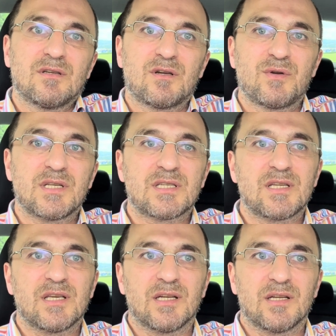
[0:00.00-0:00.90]

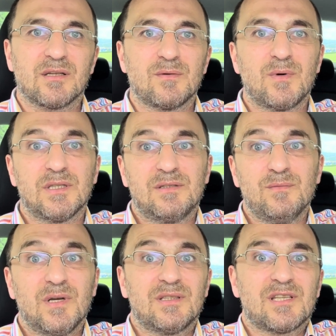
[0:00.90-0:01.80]
Christian.
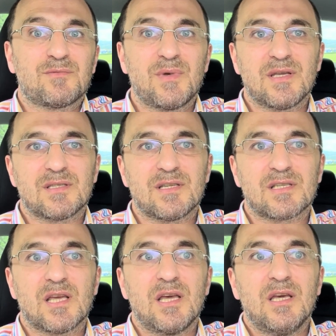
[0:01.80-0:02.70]
What this means
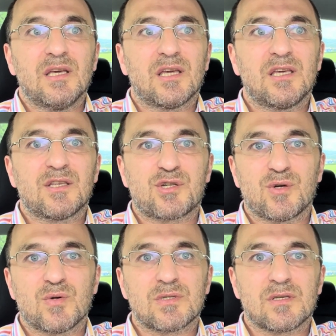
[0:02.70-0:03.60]
is he
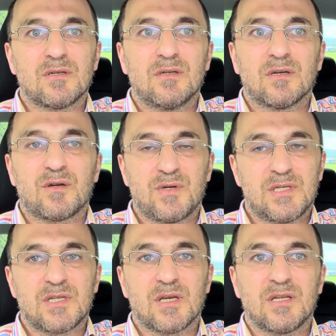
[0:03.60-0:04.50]
chose
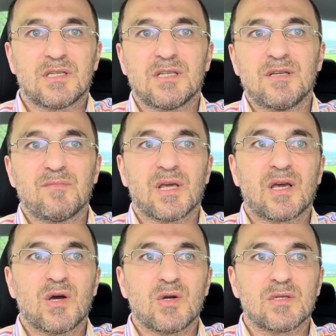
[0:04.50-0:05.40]
Christianity
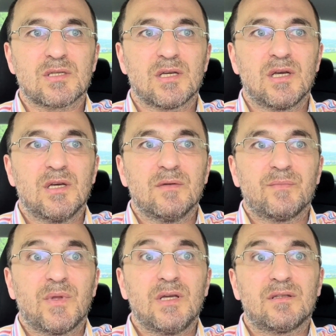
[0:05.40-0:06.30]
because
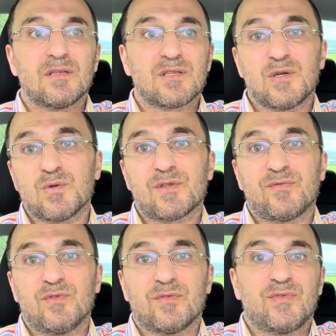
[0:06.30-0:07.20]
it is
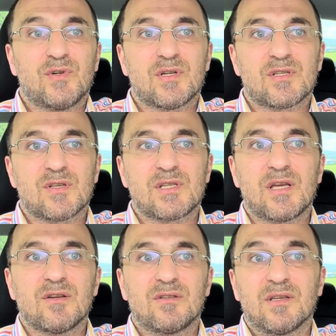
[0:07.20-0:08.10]
useful for the
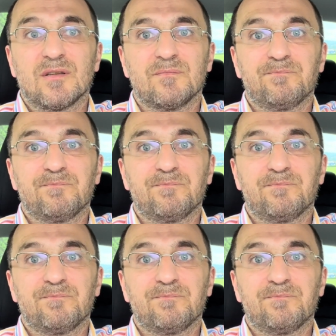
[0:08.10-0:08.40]
society.